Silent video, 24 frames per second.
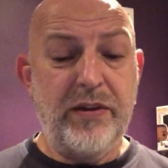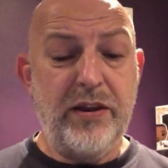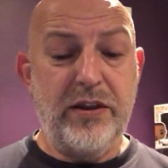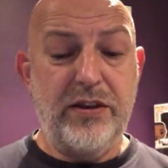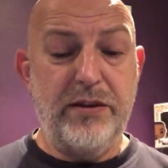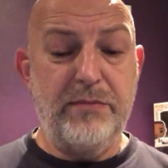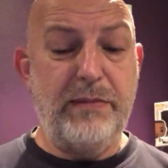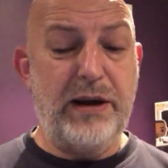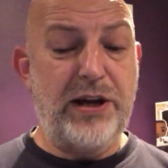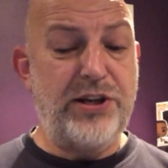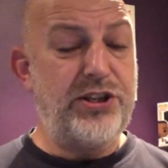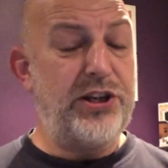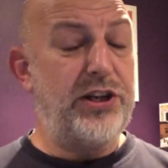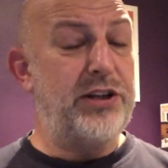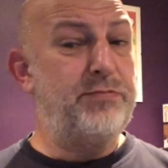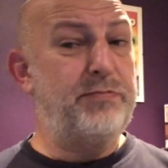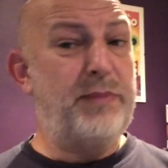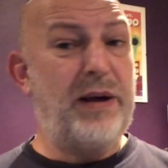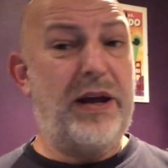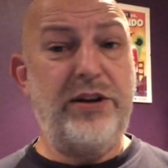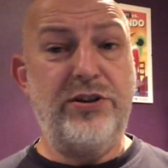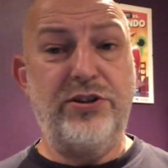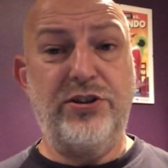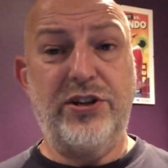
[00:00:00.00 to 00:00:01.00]
The Magic's
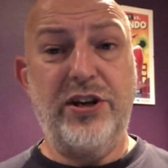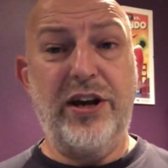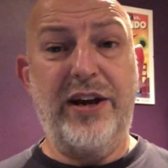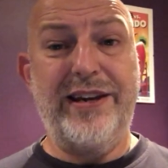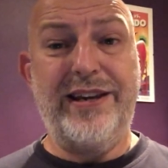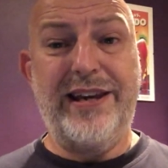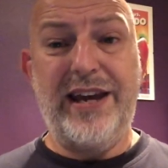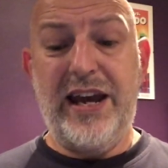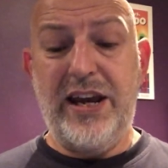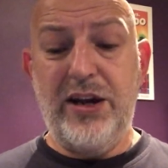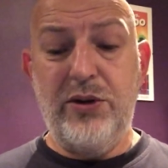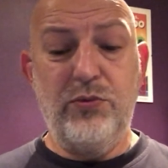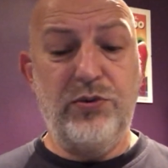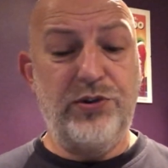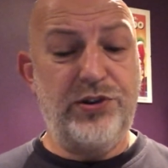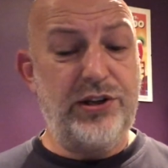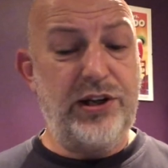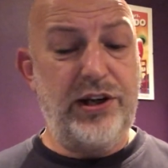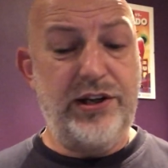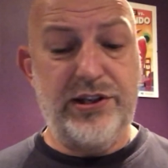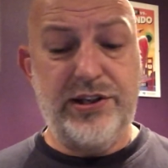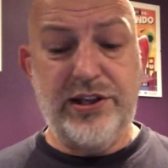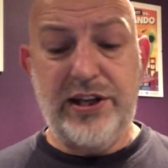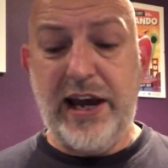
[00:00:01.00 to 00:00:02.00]
bench again was
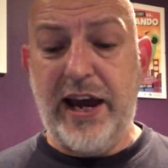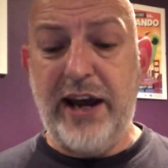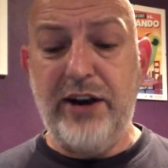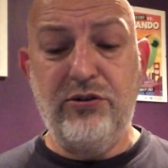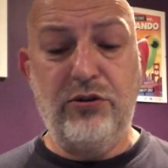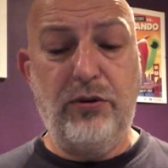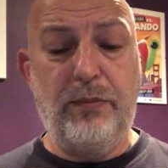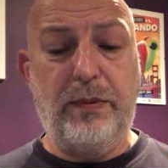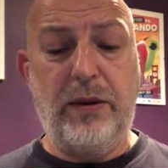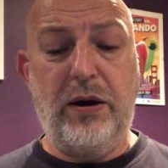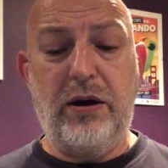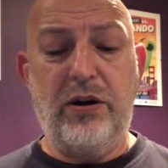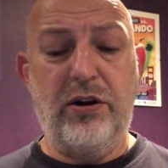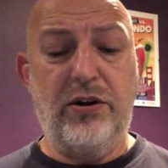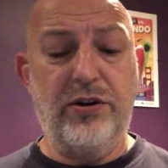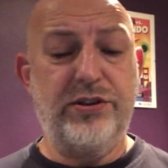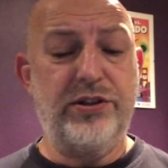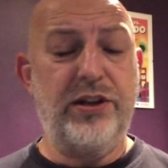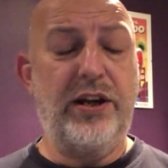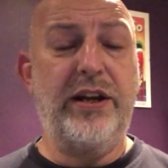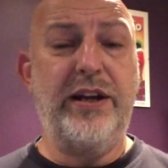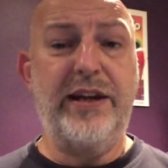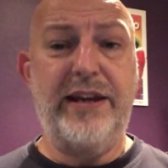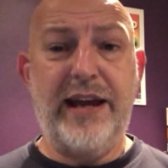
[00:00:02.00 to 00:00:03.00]
an integral
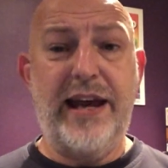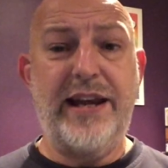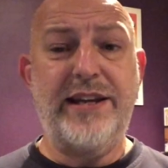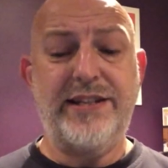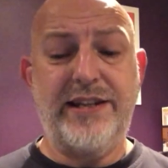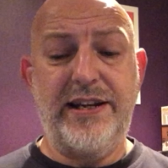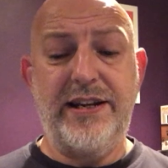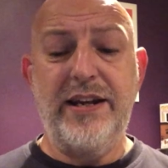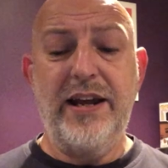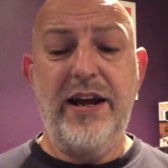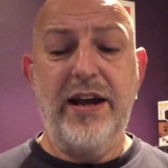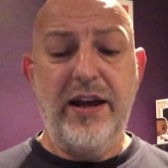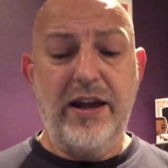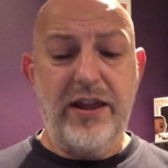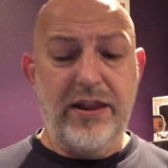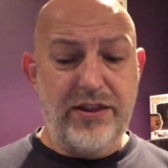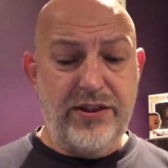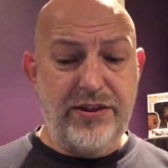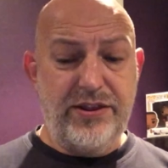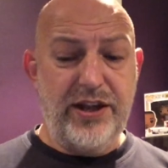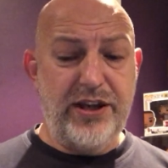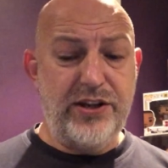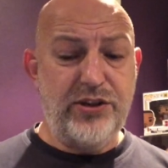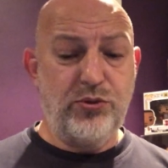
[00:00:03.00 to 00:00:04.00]
part in getting
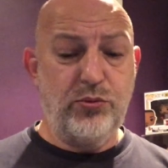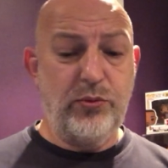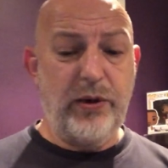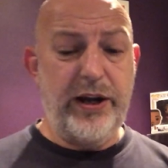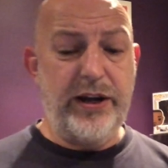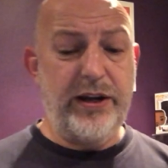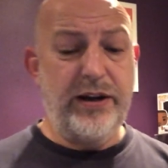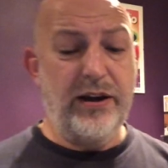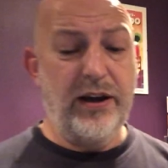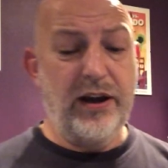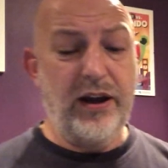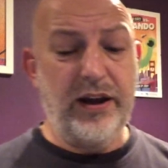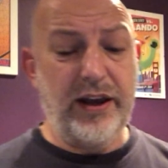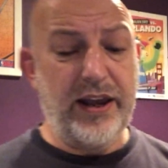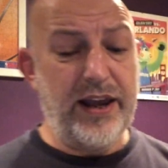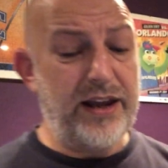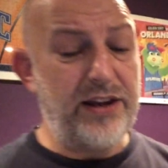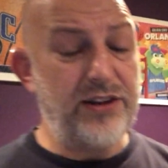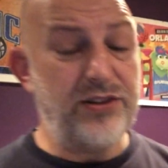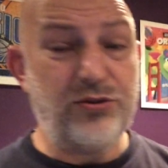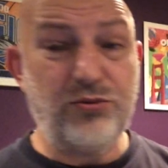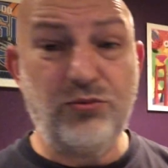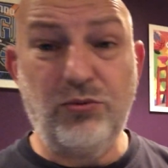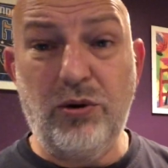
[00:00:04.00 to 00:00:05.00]
this win
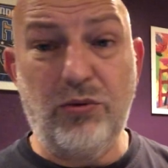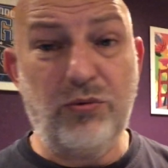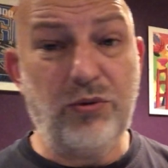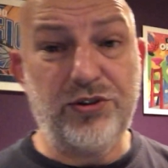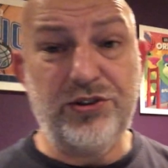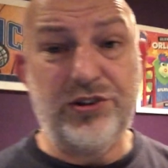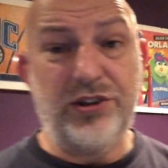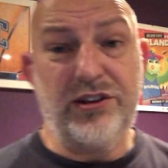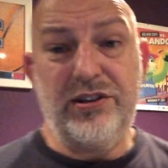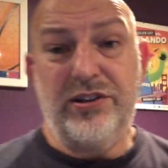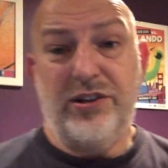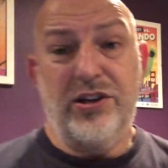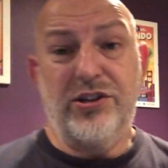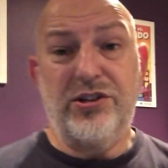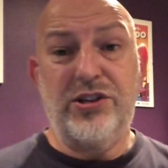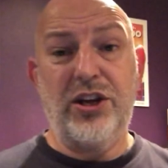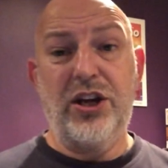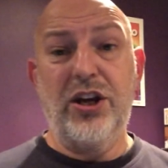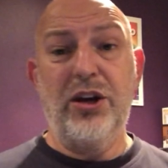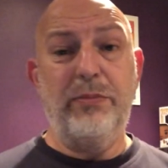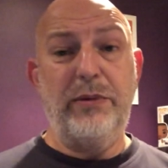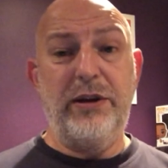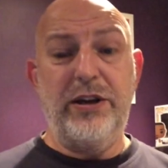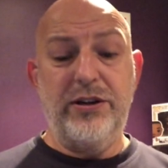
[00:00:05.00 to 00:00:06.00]
against what was a
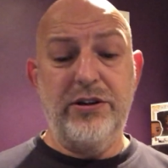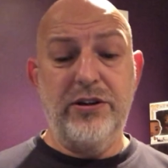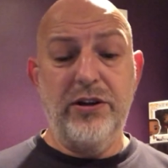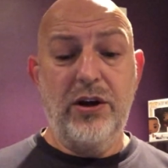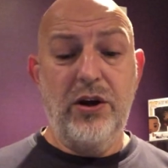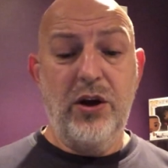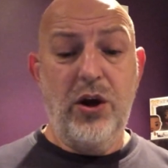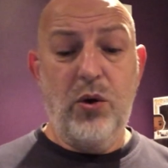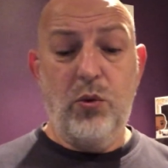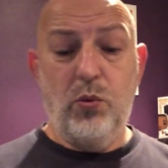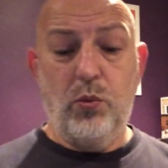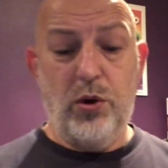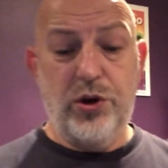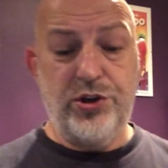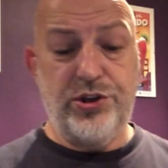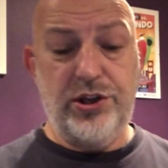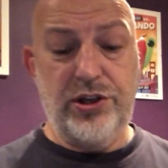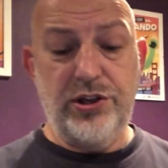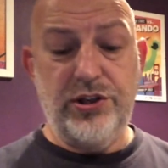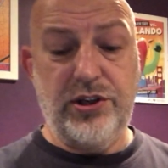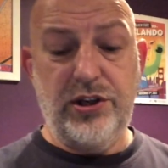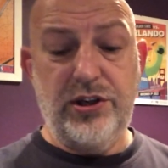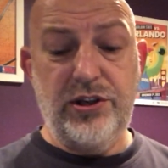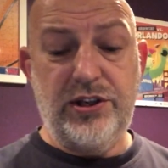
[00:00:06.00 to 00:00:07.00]
determined
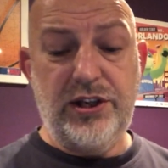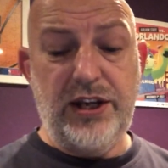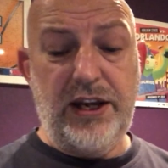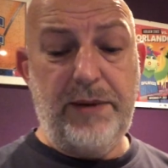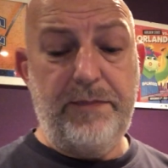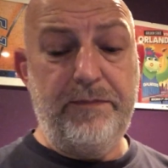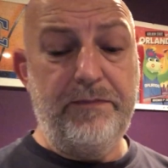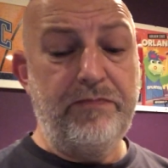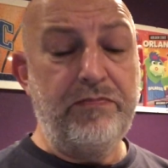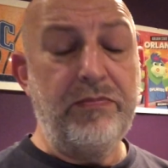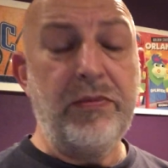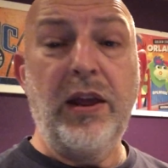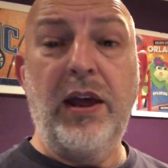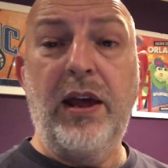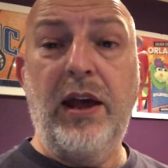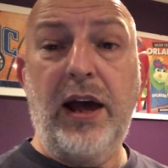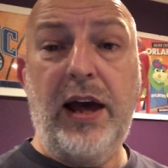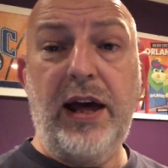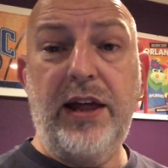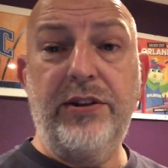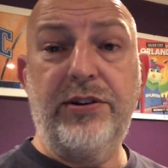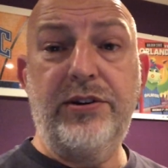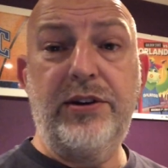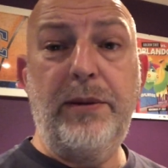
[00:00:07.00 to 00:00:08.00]
Washington team.
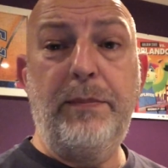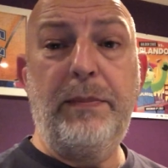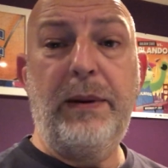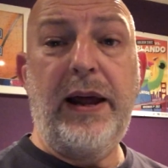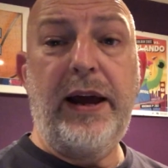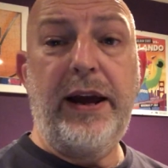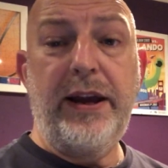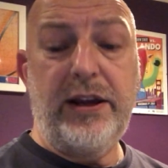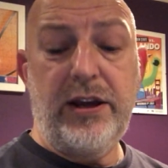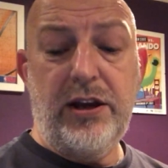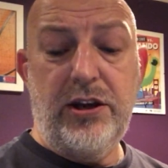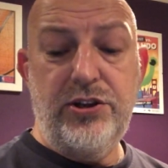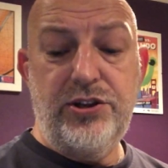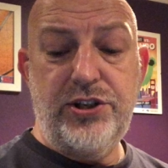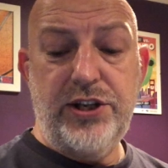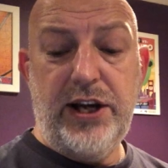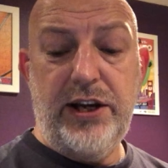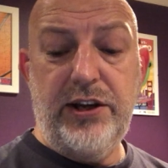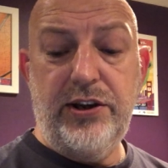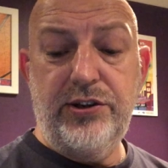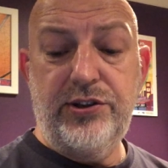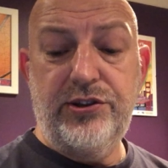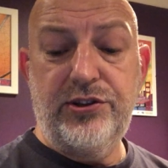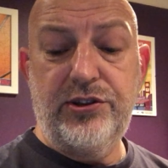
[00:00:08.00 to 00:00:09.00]
Anthony Black,
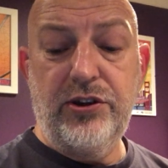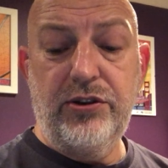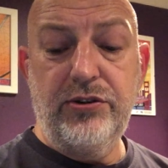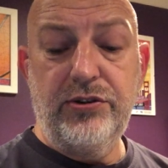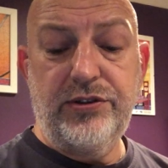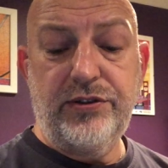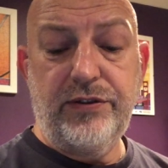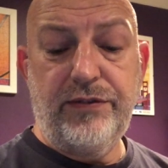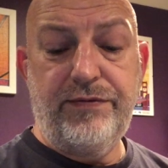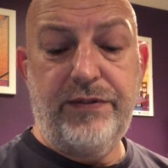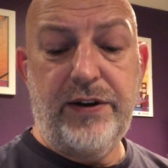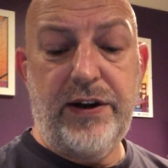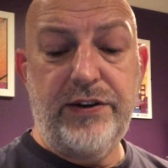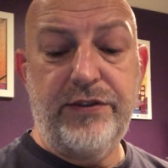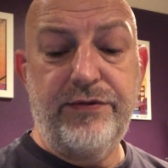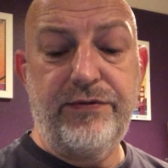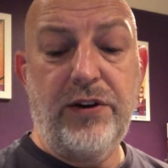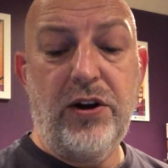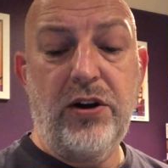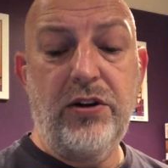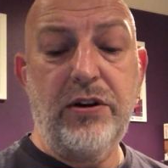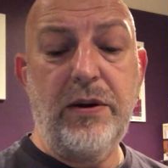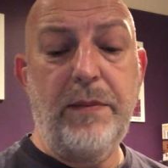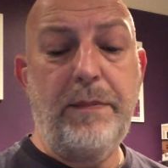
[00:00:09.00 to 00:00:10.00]
Jalen Suggs, Franz
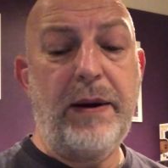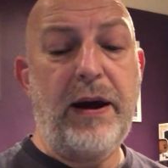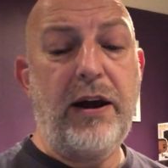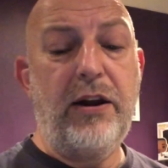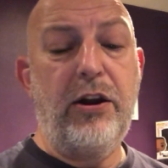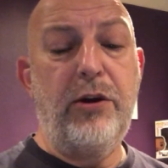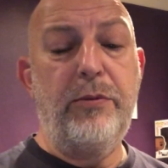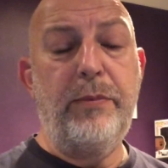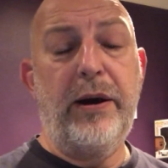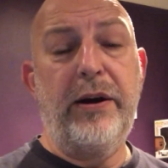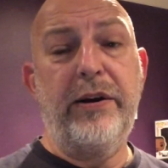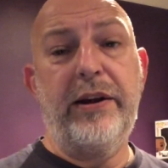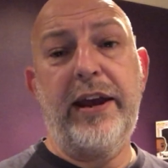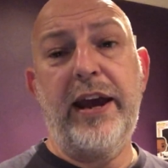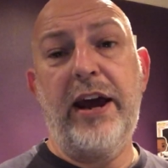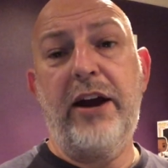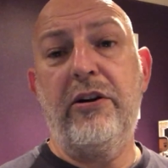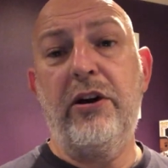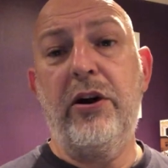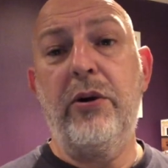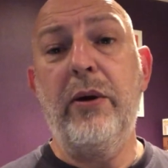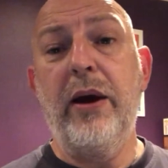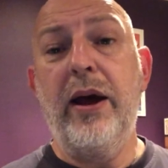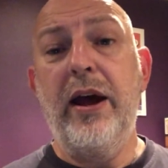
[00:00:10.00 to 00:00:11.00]
Wagner, Paolo
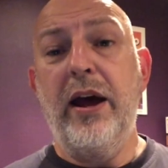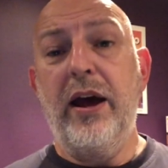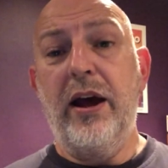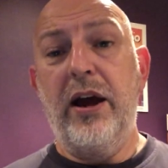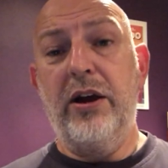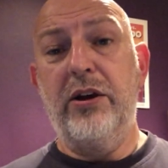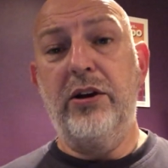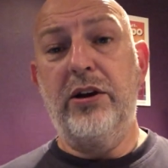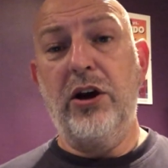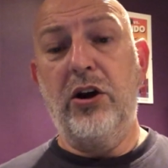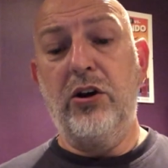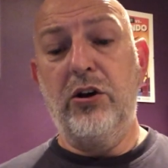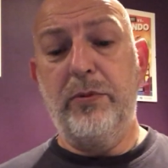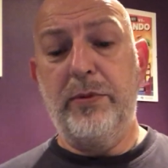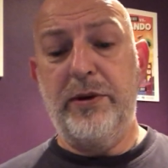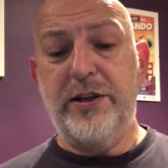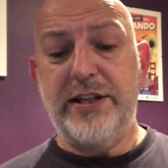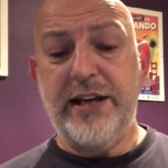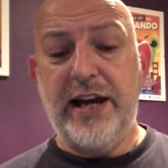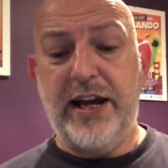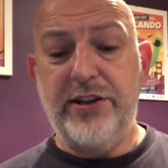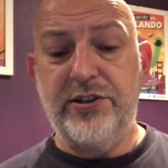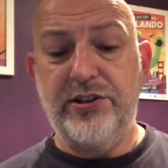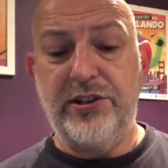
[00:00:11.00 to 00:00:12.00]
Banchero and Goga
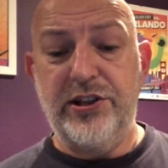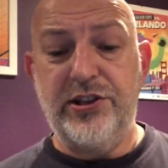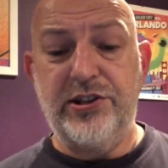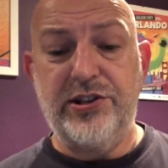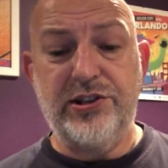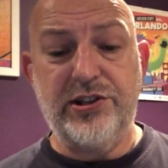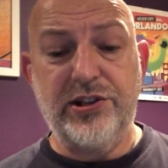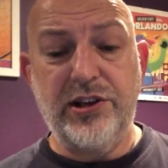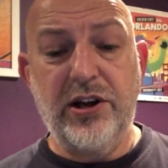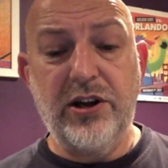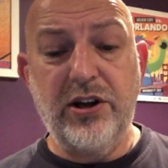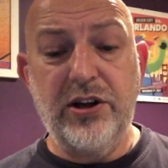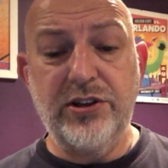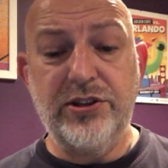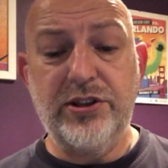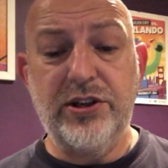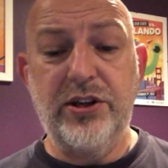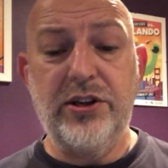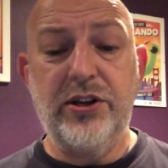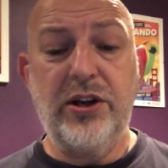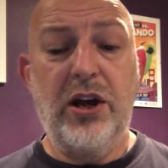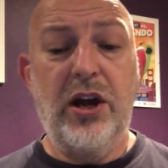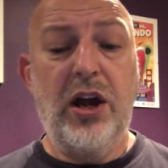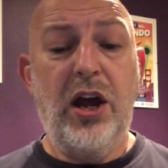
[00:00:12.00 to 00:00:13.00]
Bitadze
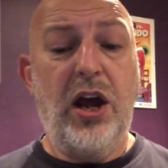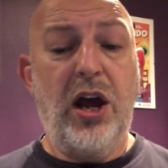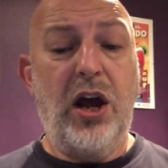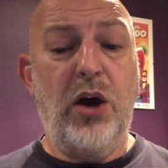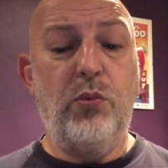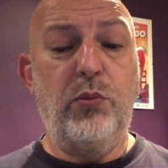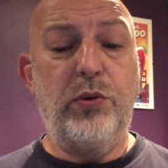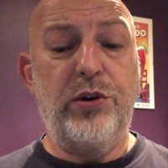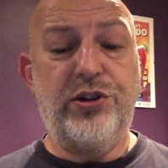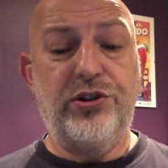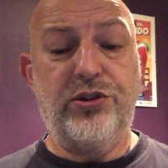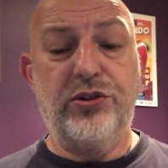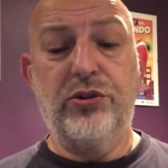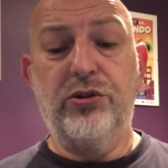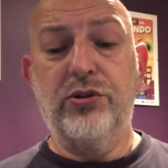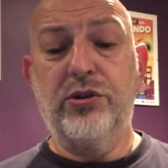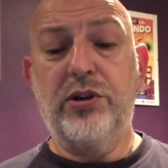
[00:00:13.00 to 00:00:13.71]
started, and we saw